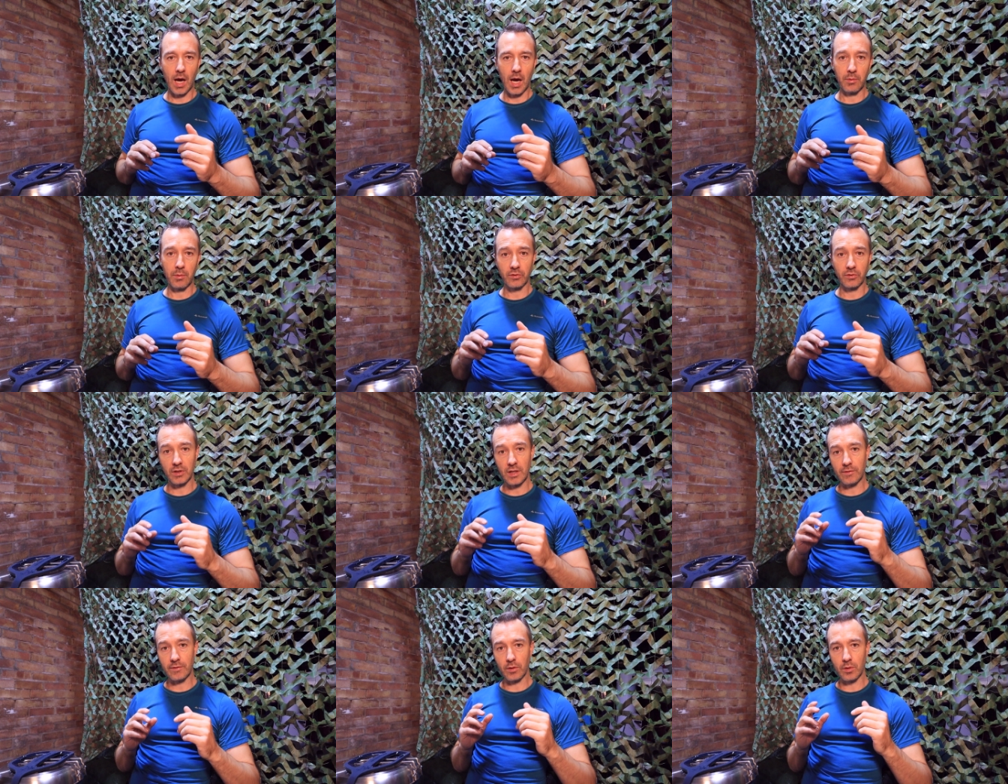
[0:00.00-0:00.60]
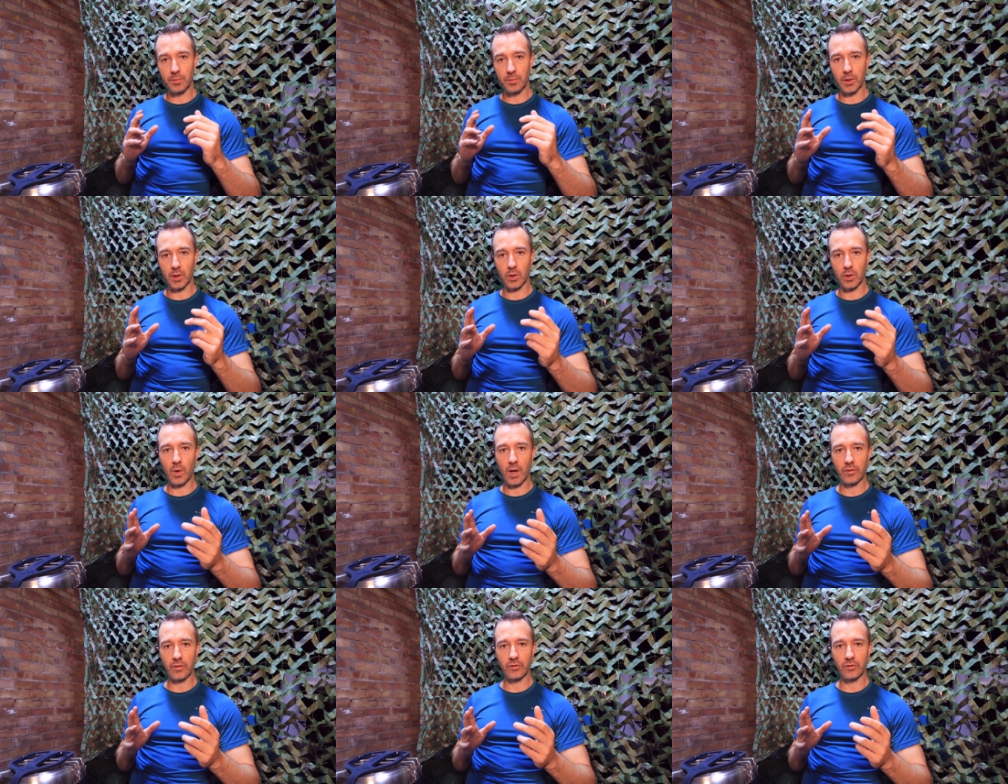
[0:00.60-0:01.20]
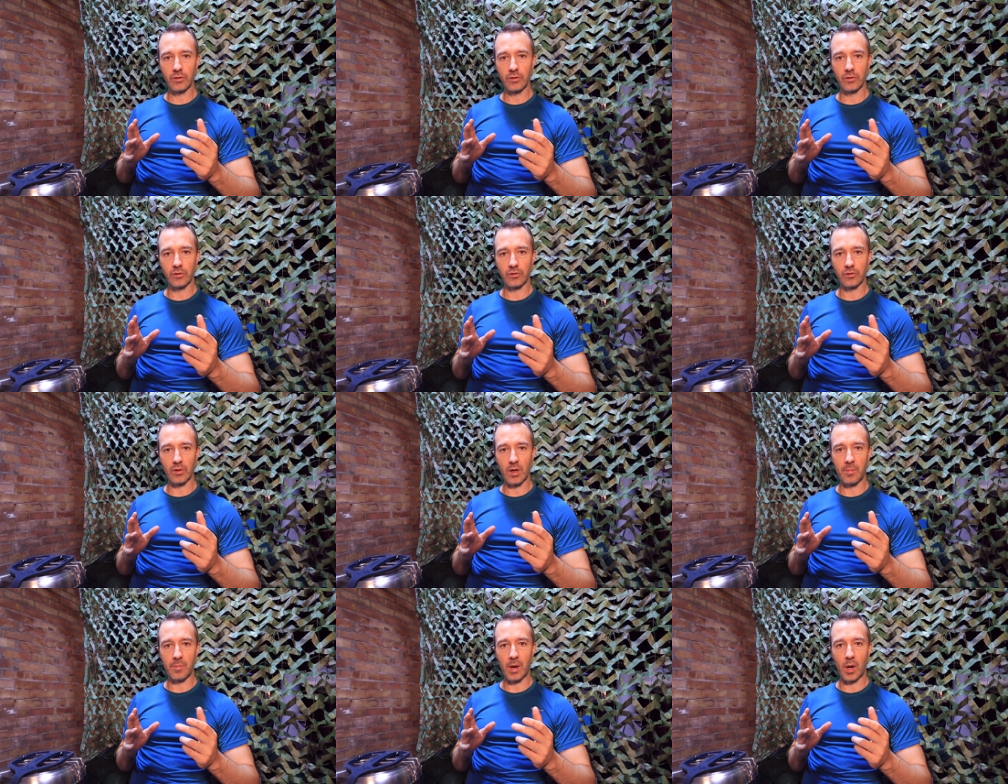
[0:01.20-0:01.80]
I received a number of
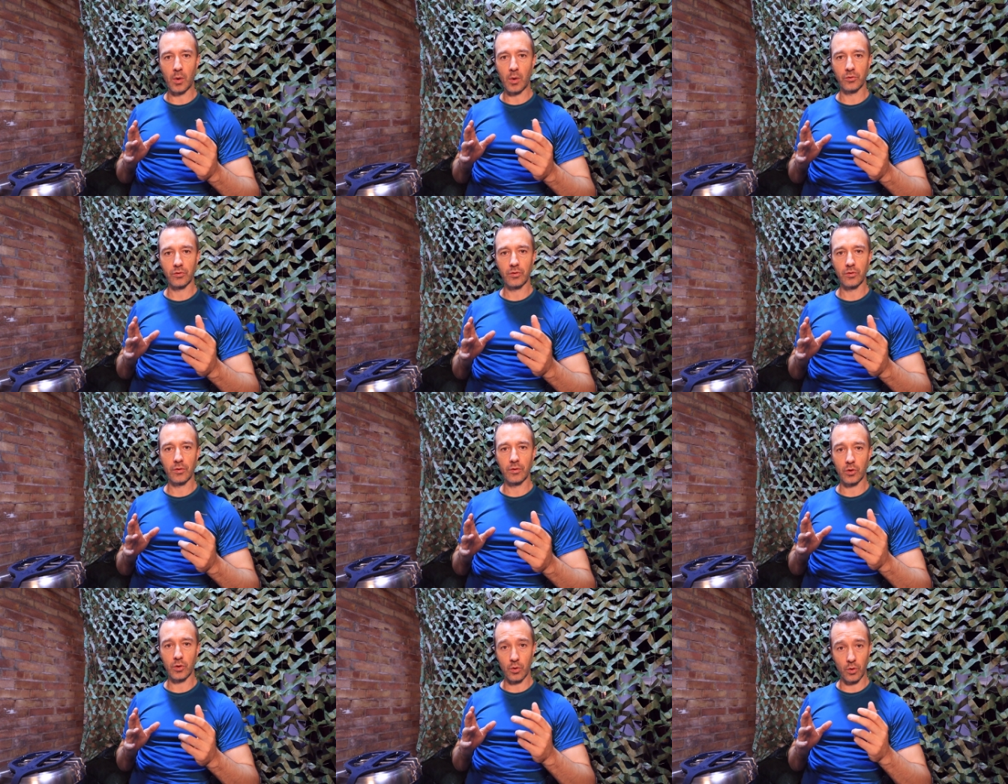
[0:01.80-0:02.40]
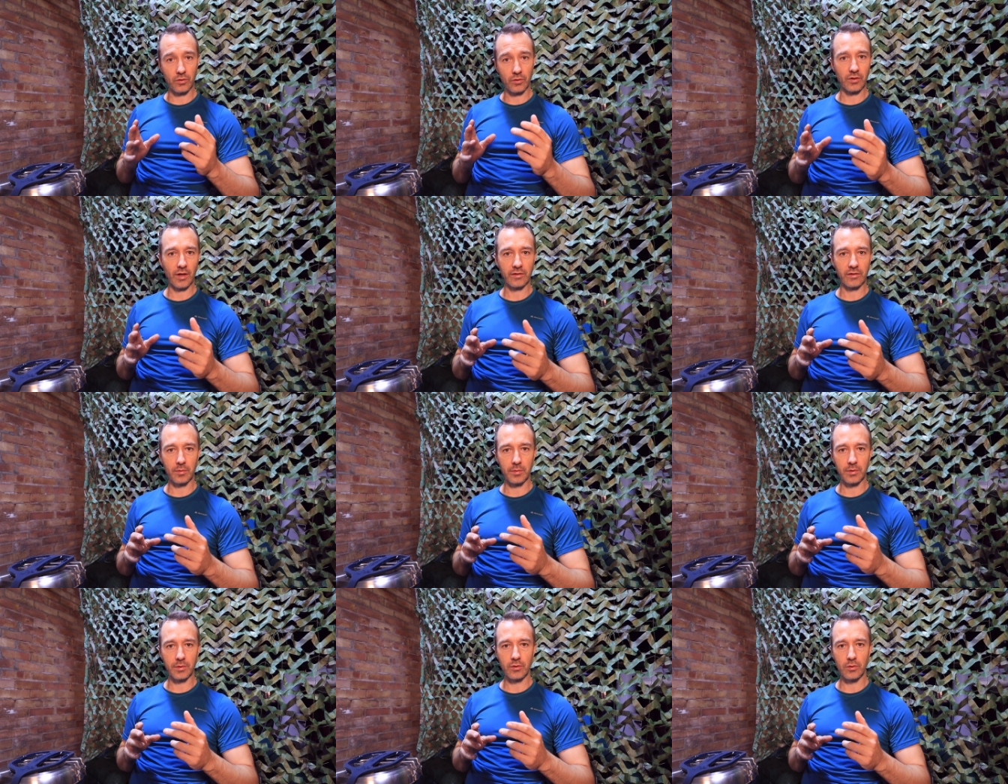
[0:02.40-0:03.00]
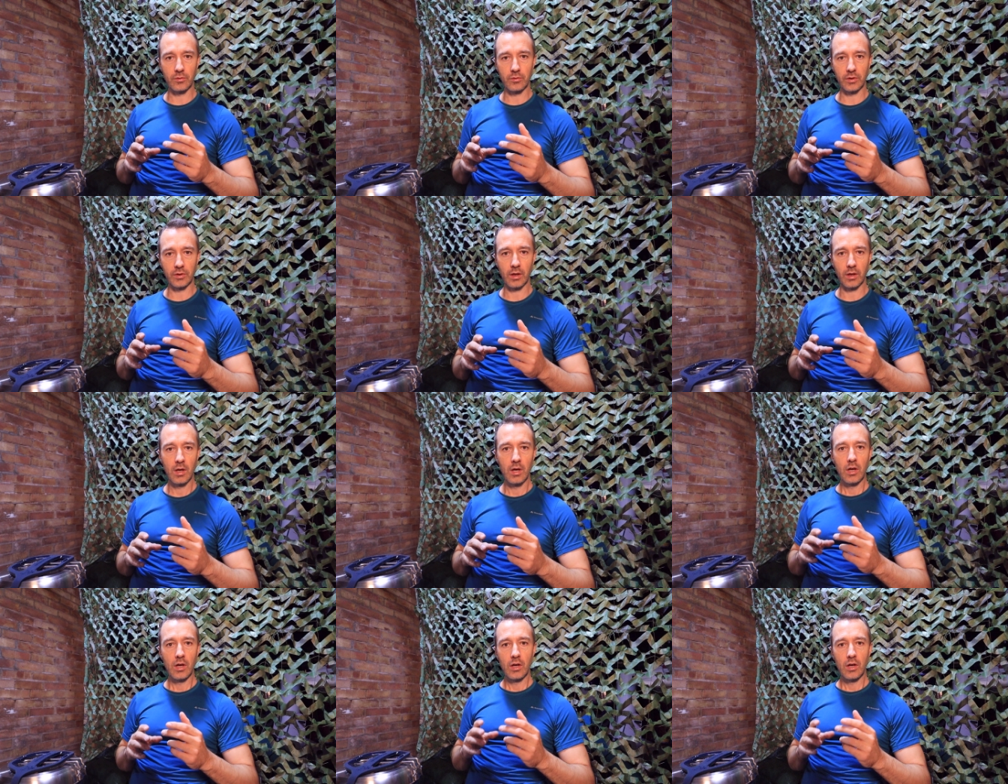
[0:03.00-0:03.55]
questions about the cook set I was using.